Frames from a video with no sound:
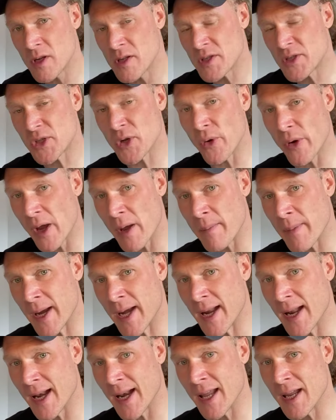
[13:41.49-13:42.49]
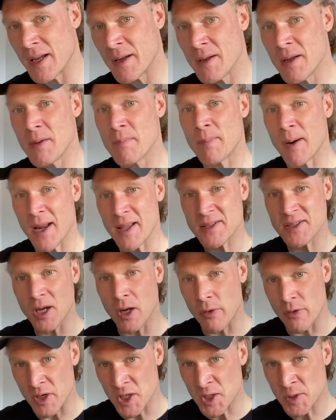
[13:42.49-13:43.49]
do it immediately, but it's
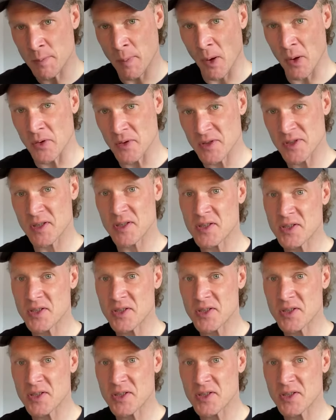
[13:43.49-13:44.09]
our response.